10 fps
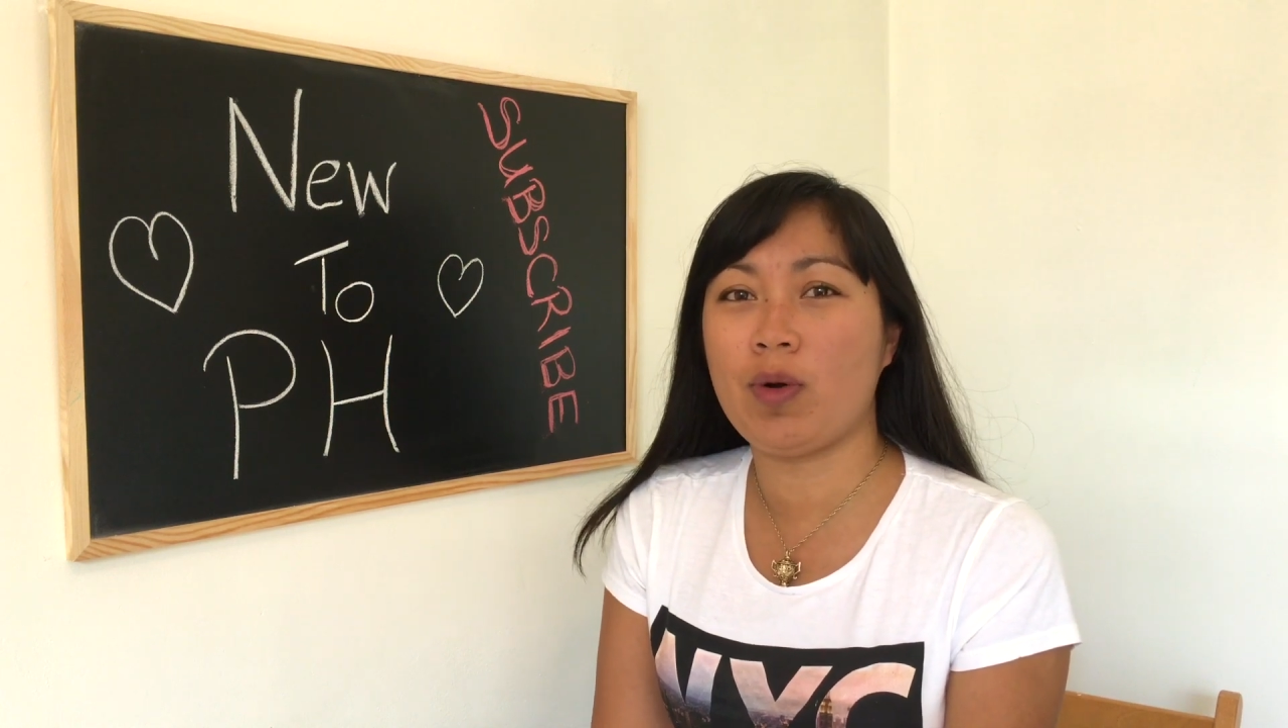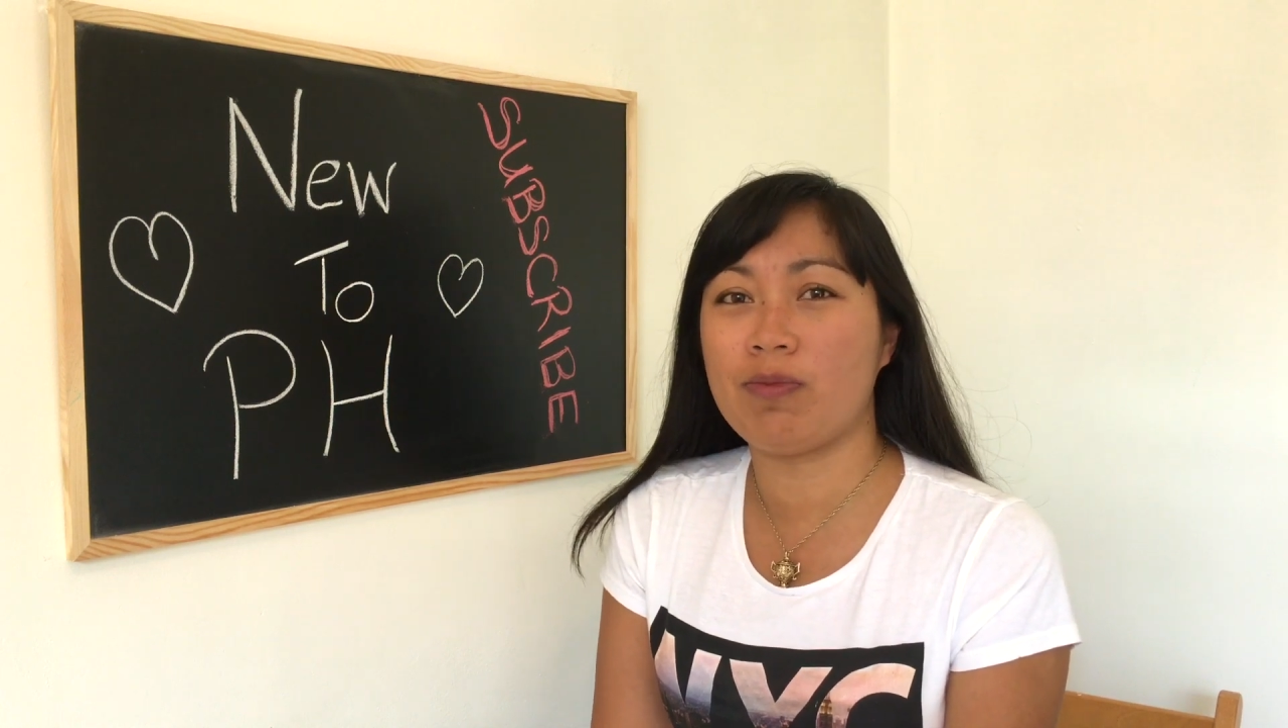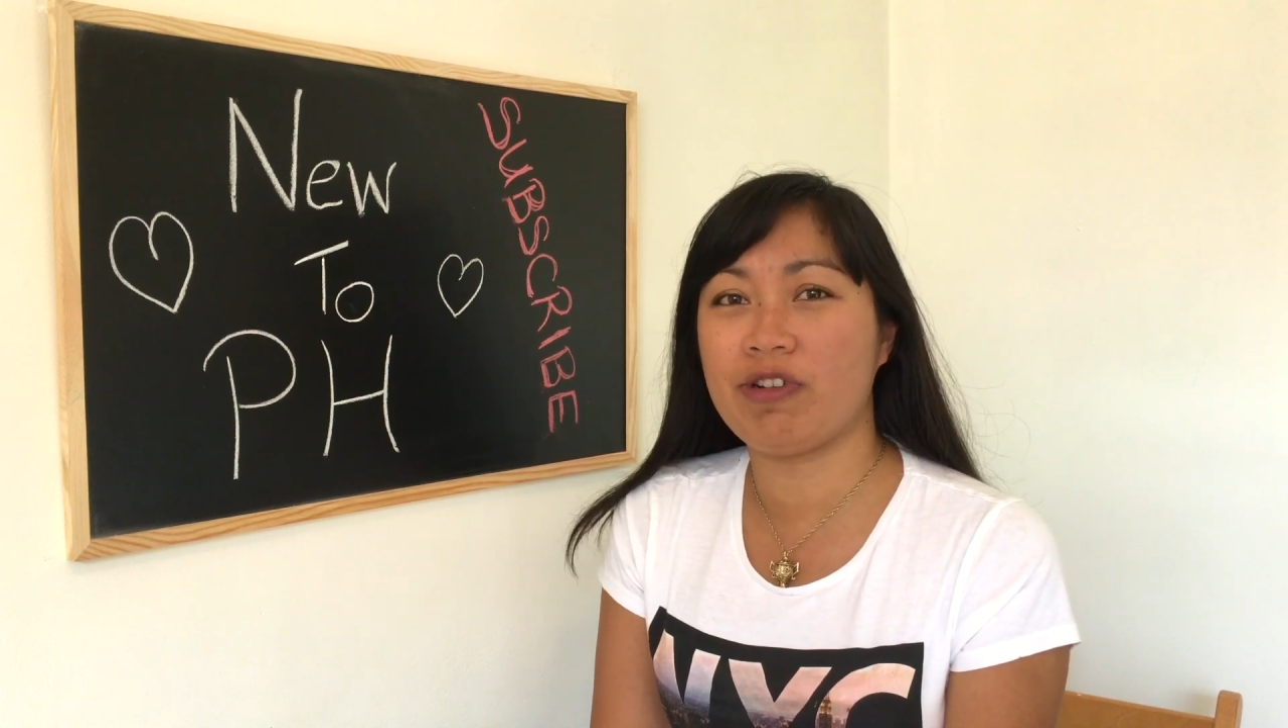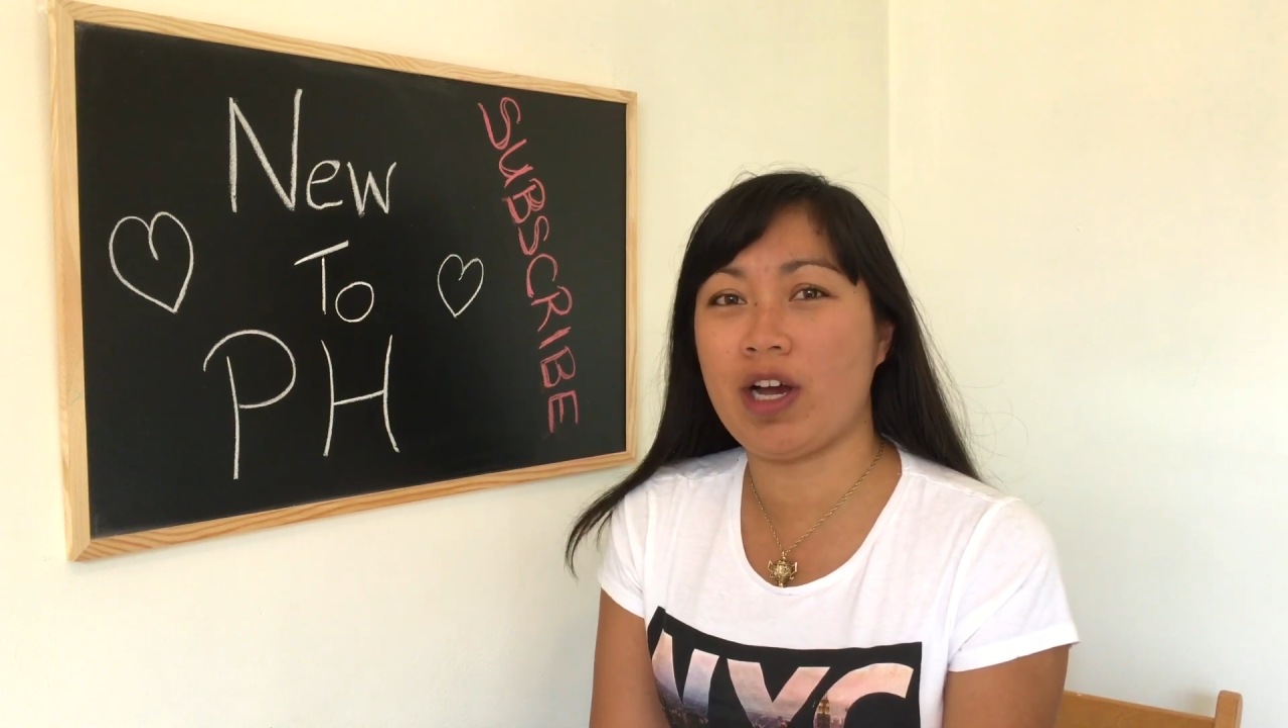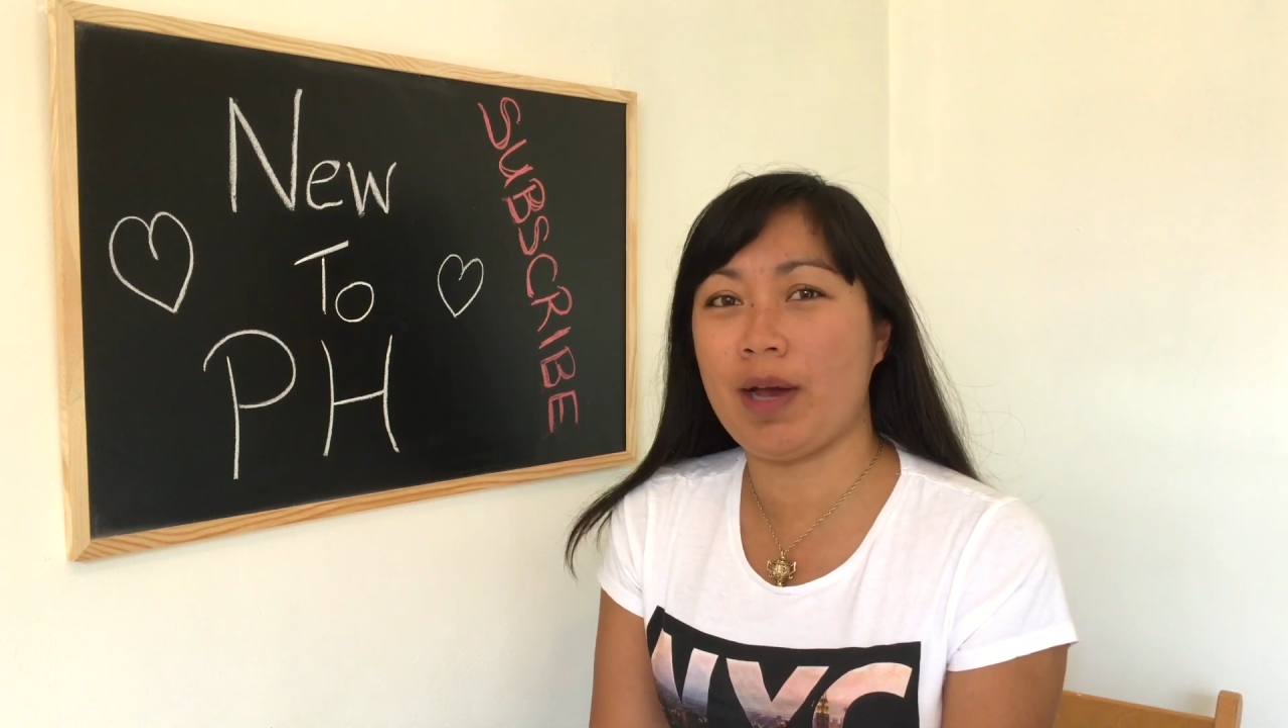pulmonary